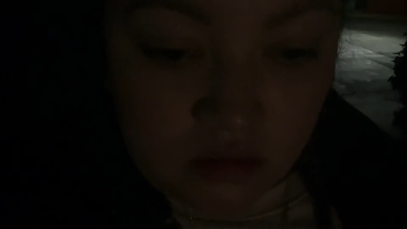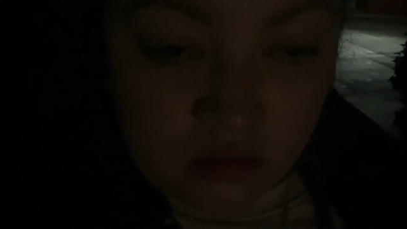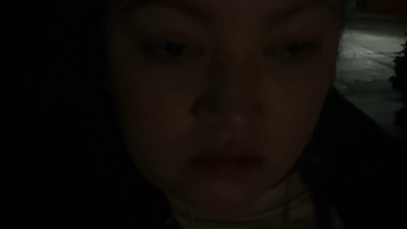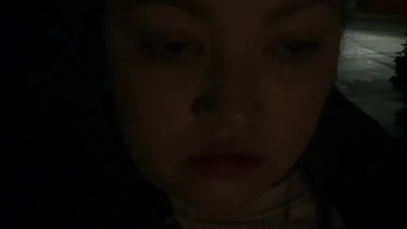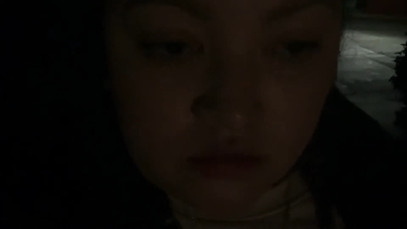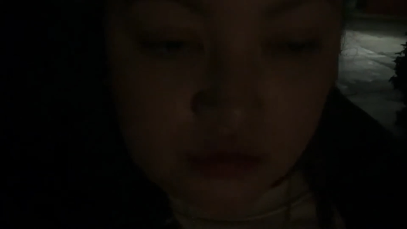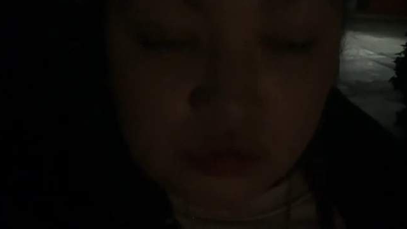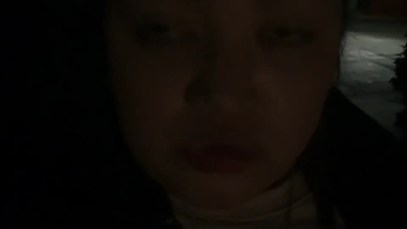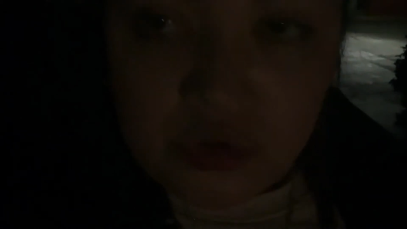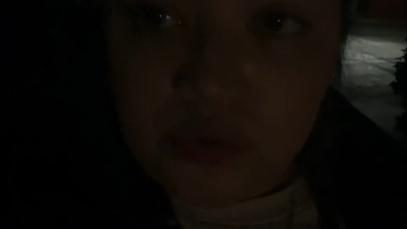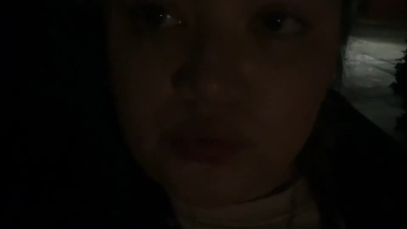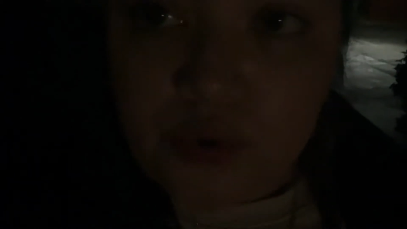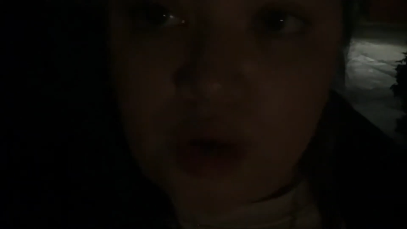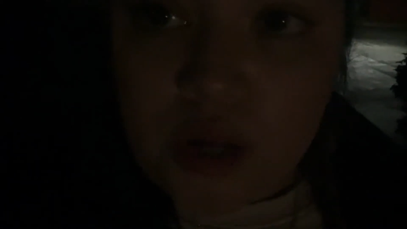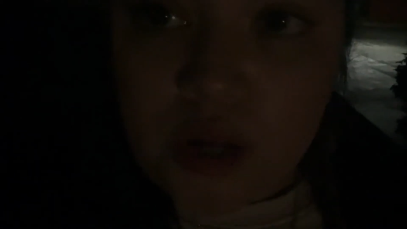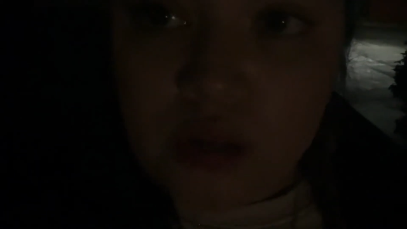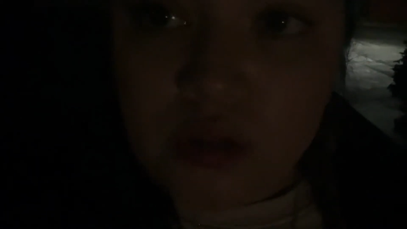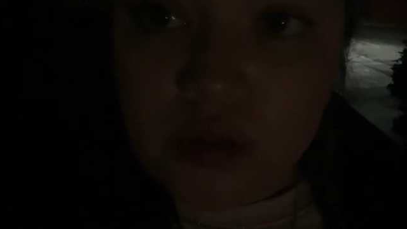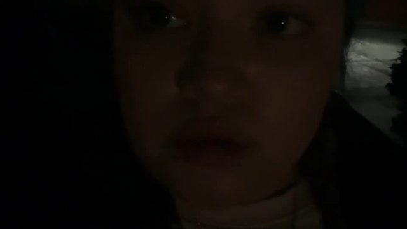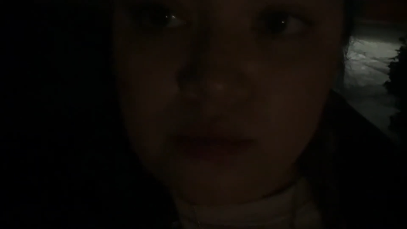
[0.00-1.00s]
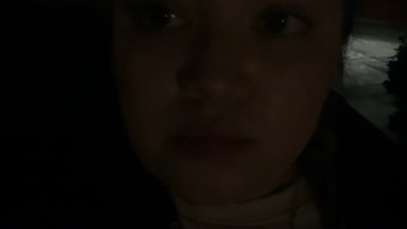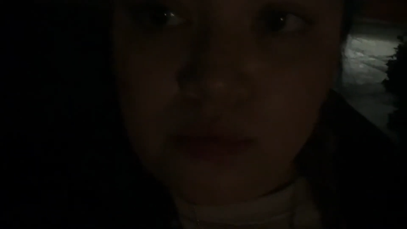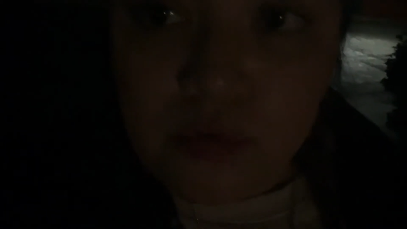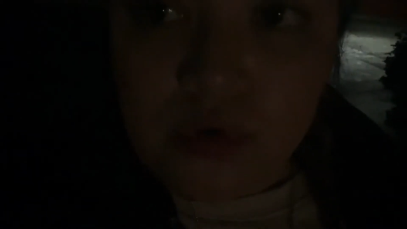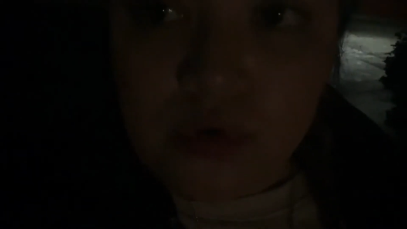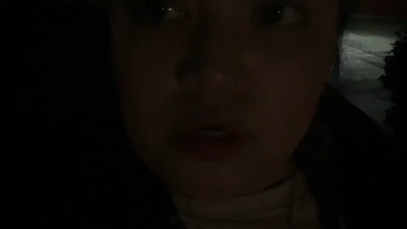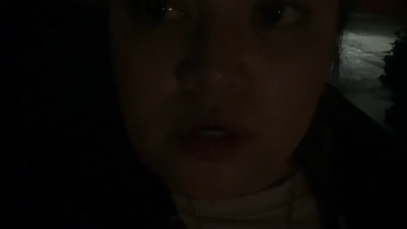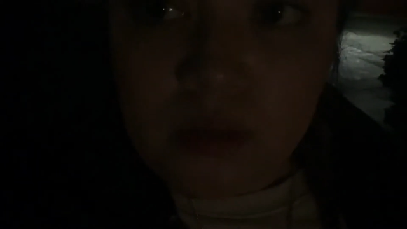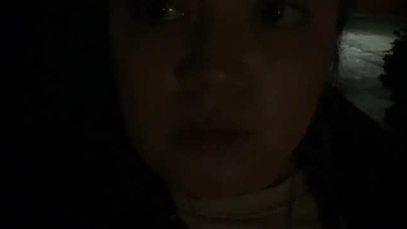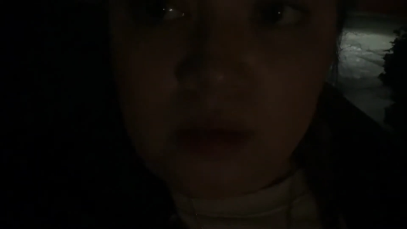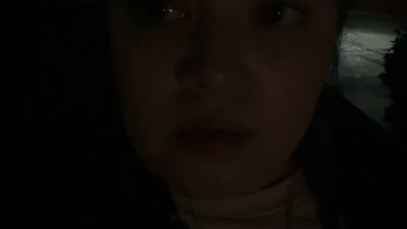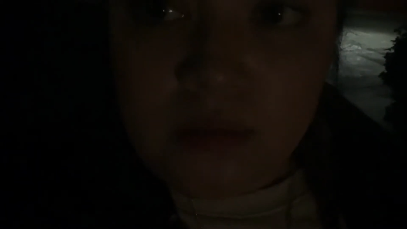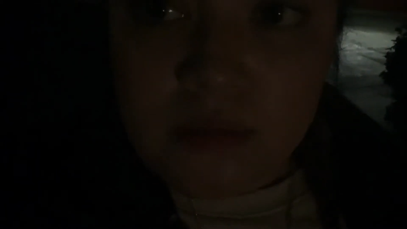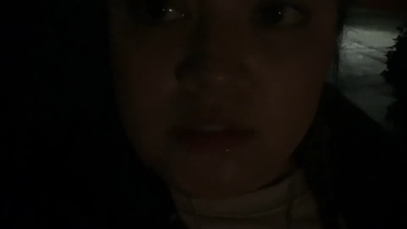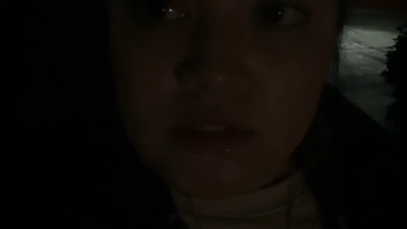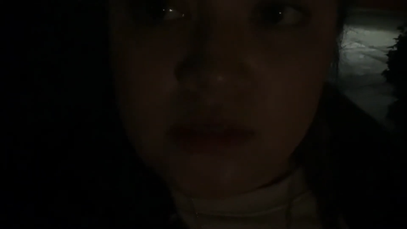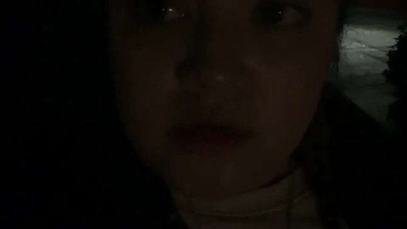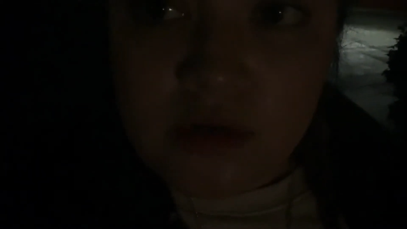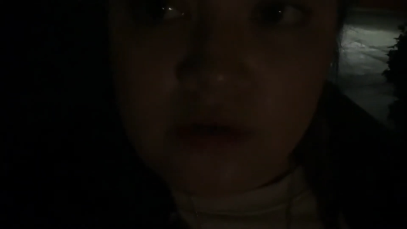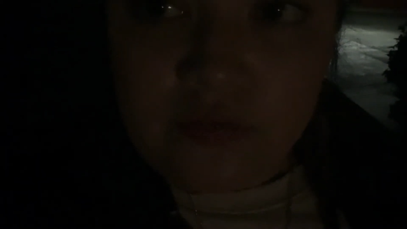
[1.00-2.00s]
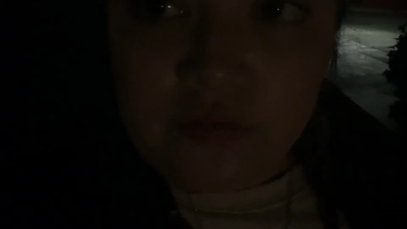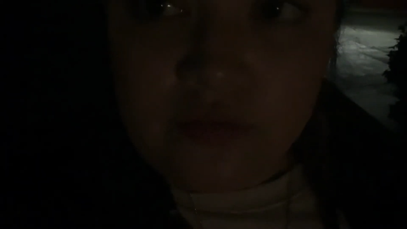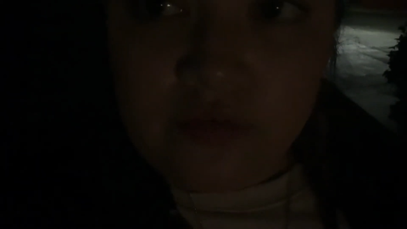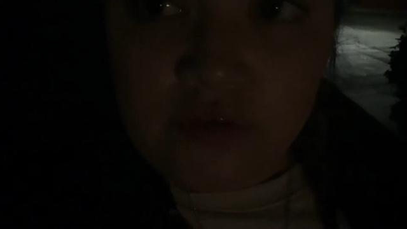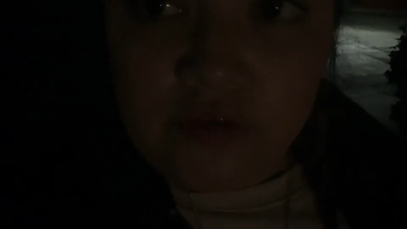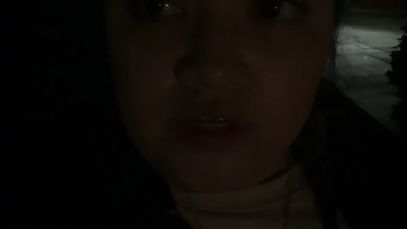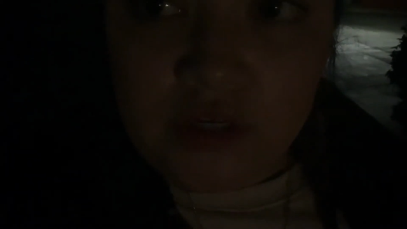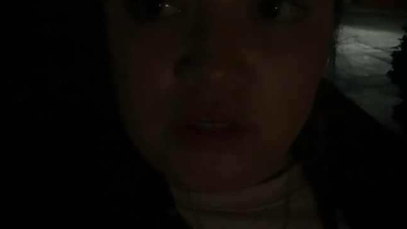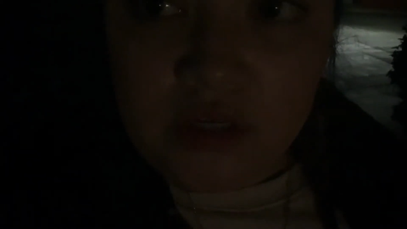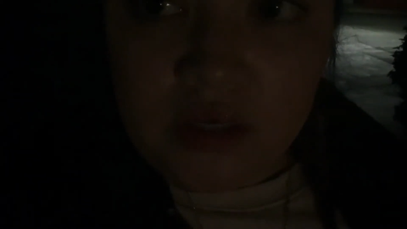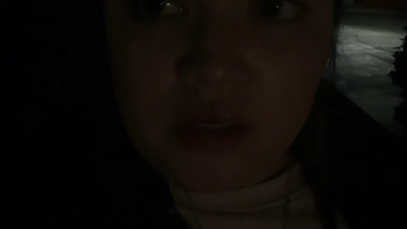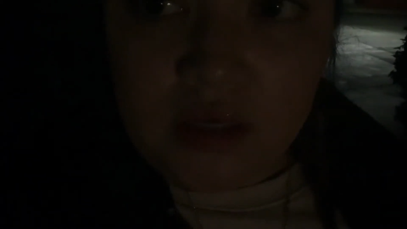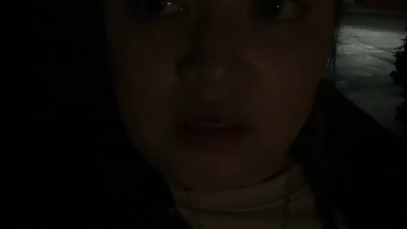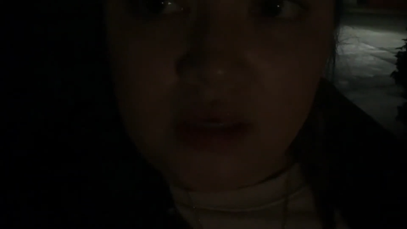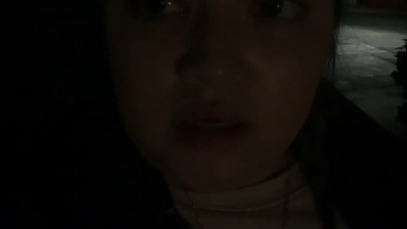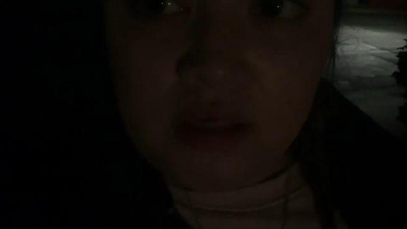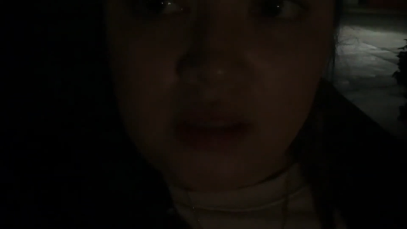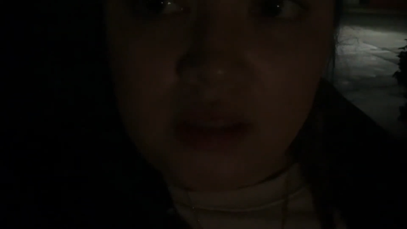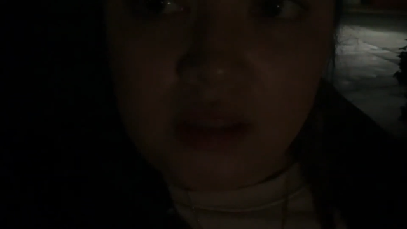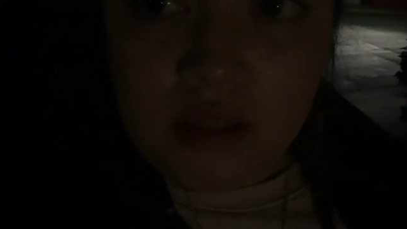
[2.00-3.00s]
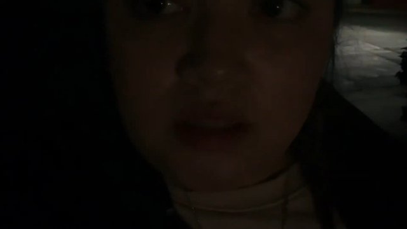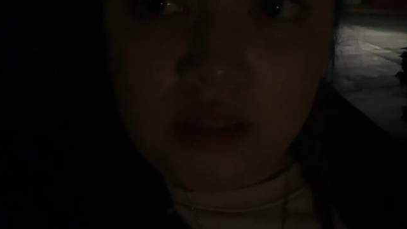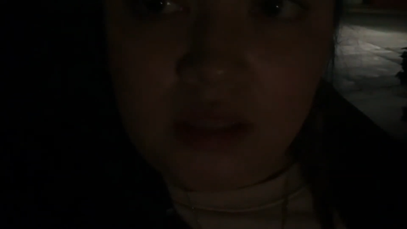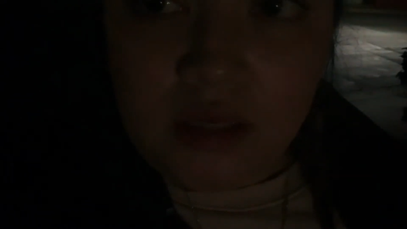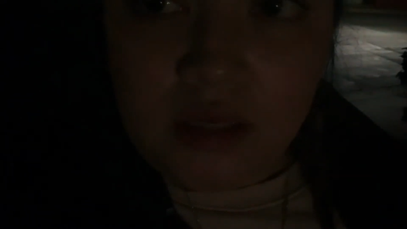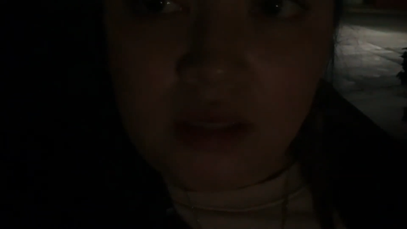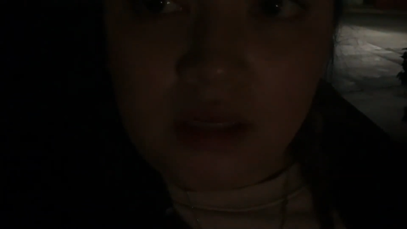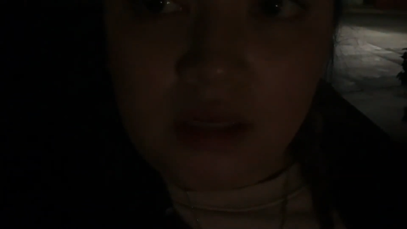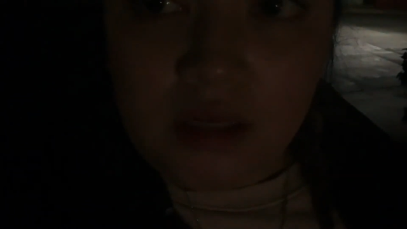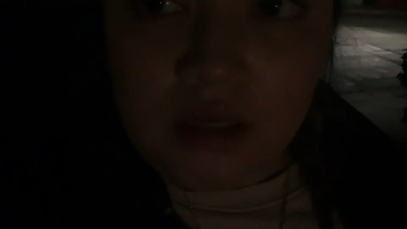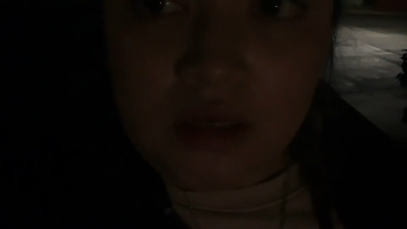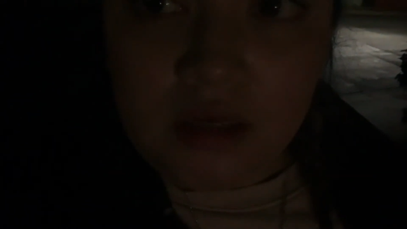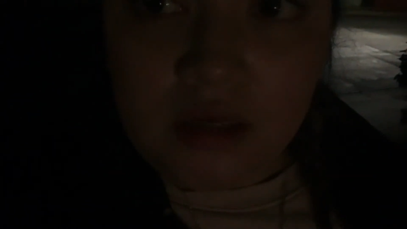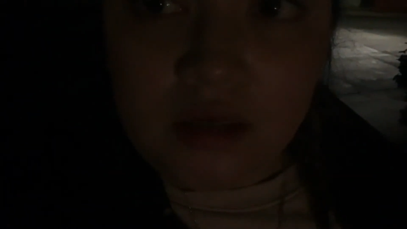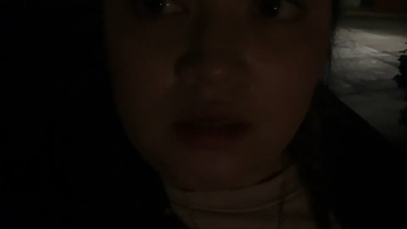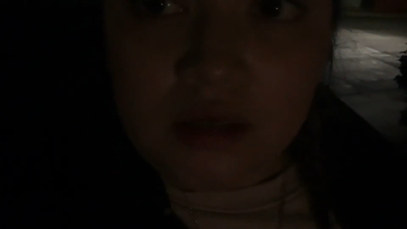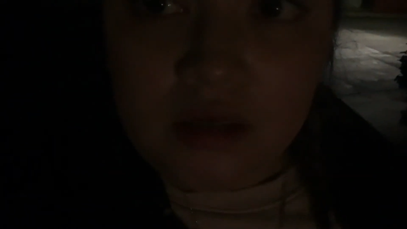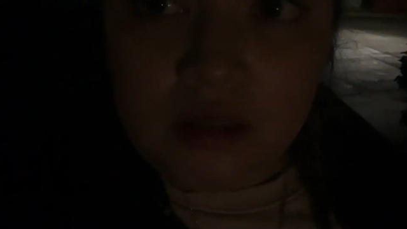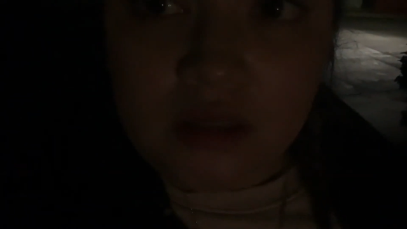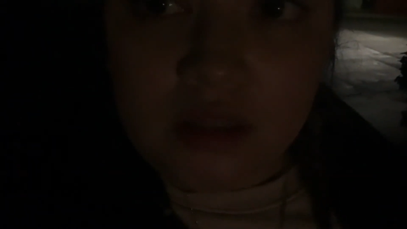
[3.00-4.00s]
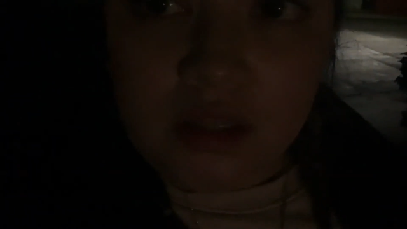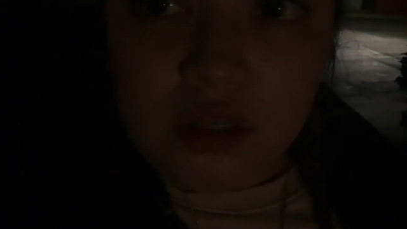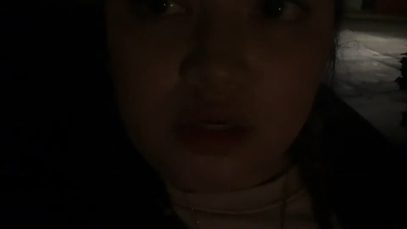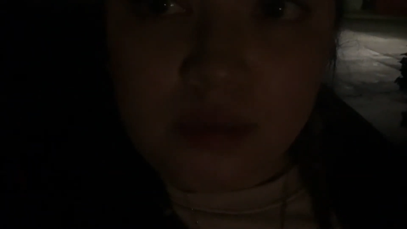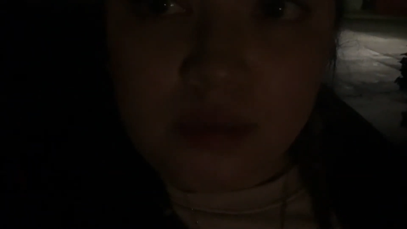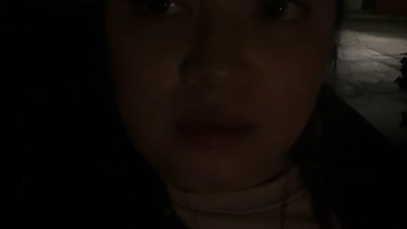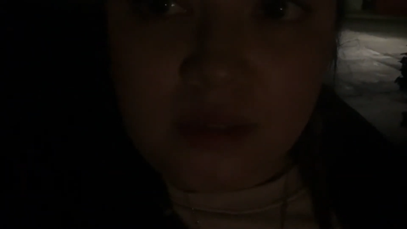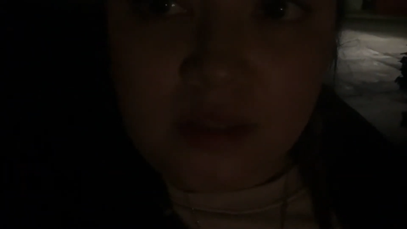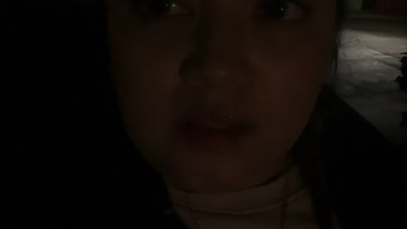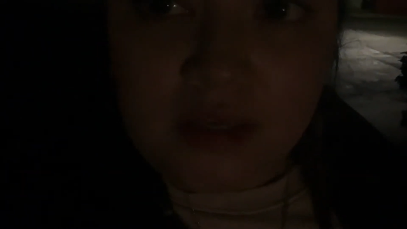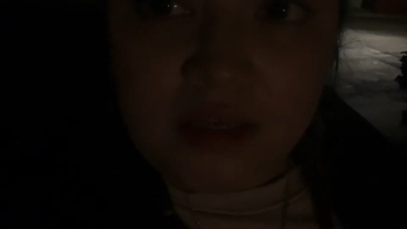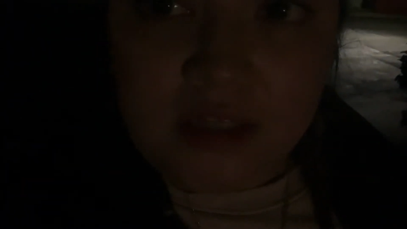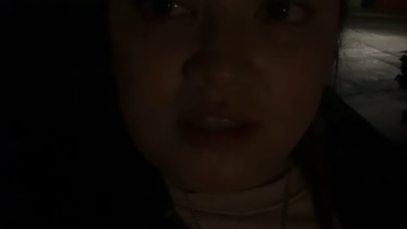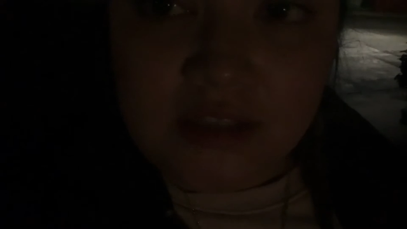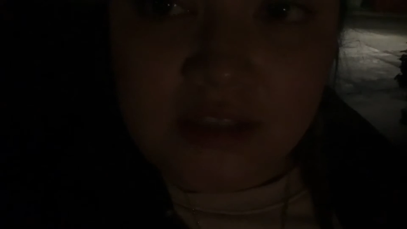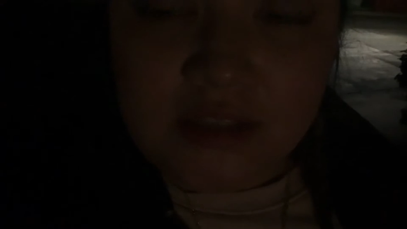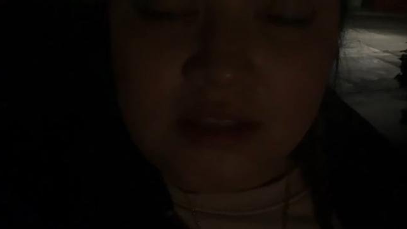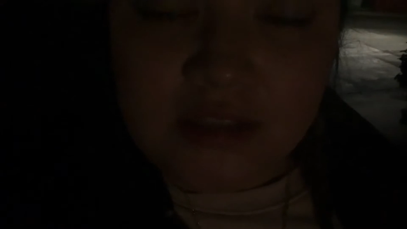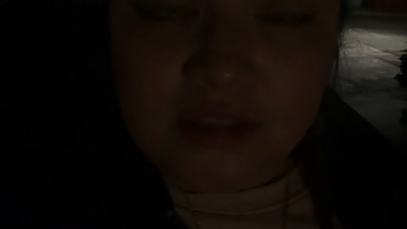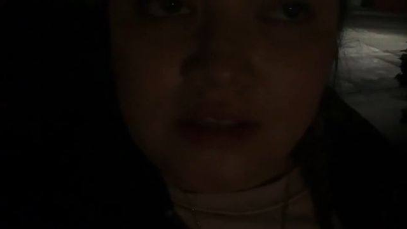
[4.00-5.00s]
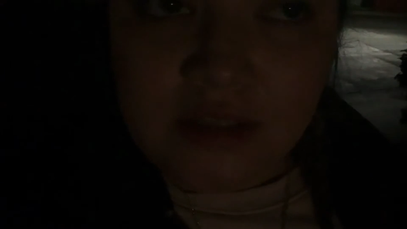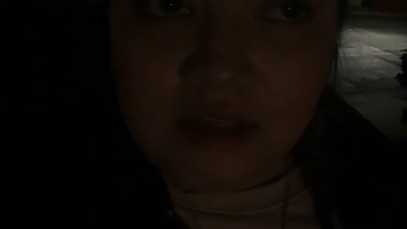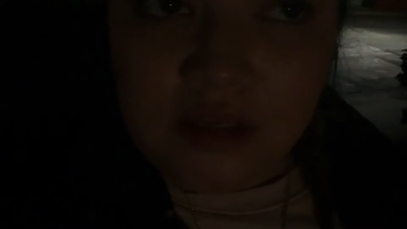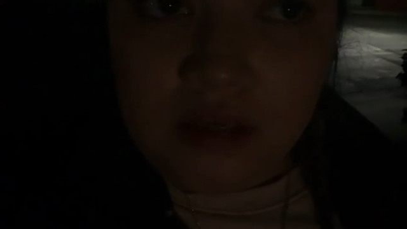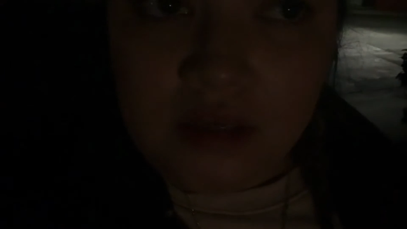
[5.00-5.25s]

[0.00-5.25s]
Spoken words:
(no speaker visible)